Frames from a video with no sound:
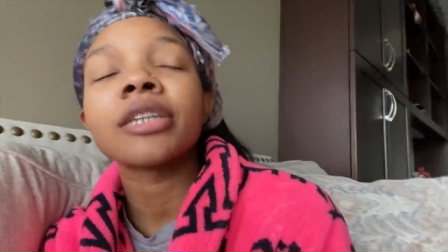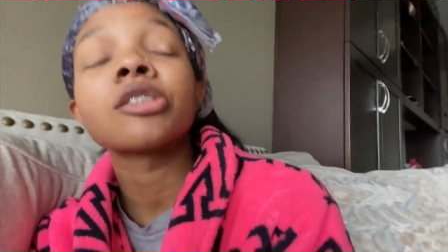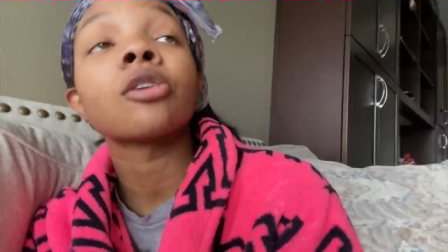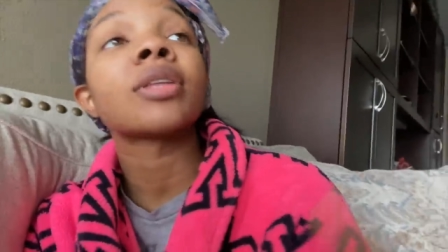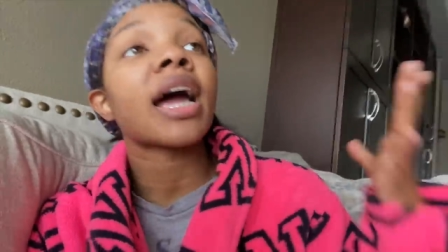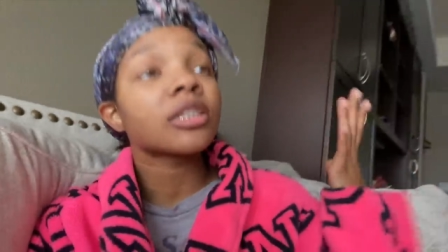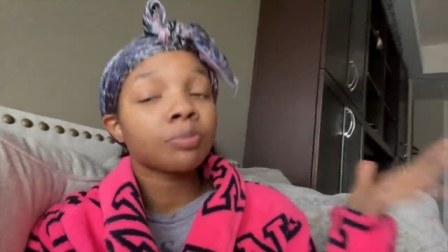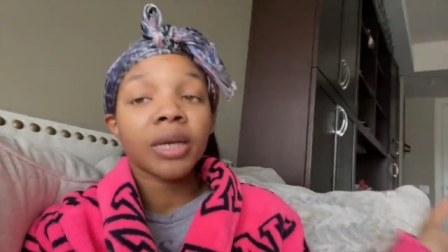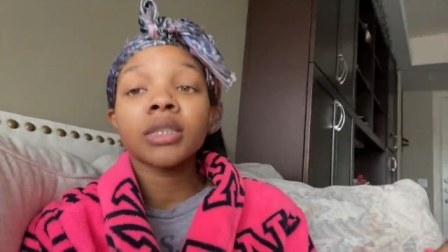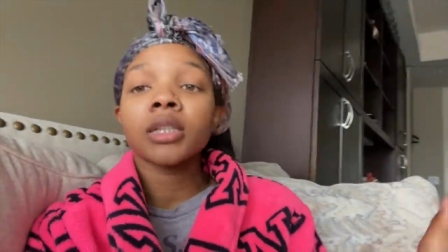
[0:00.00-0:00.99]
so that's
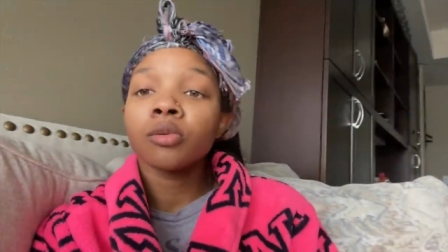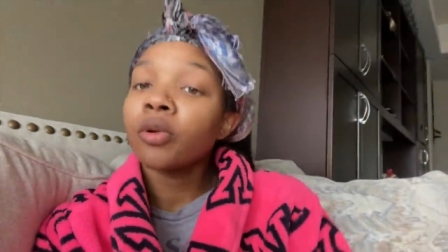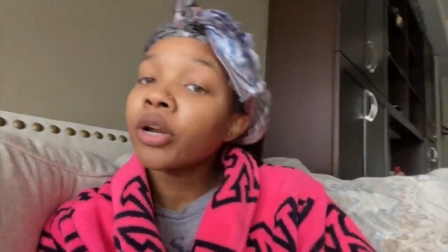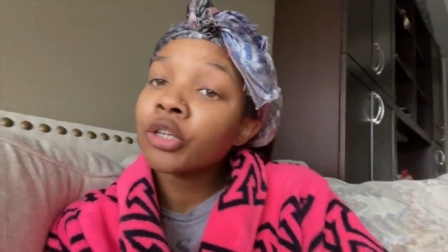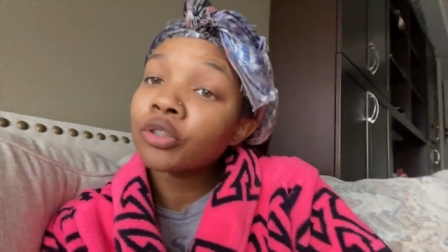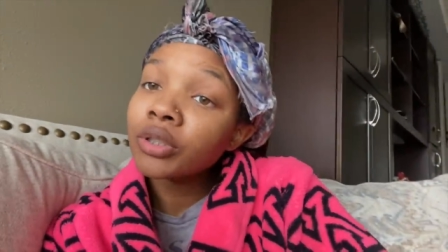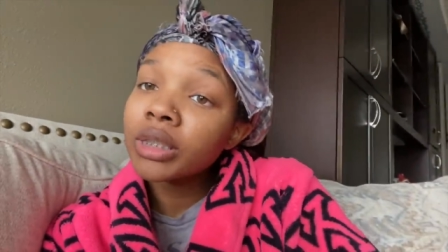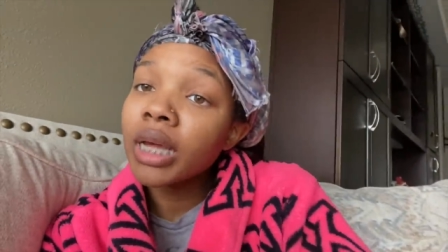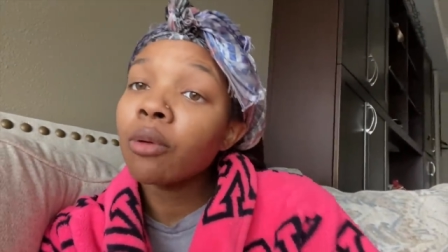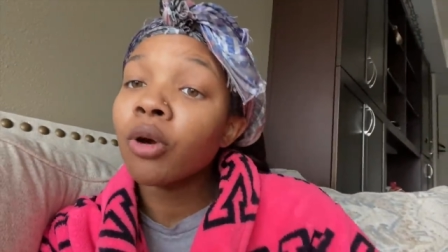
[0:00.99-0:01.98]
basically what we're gonna do today.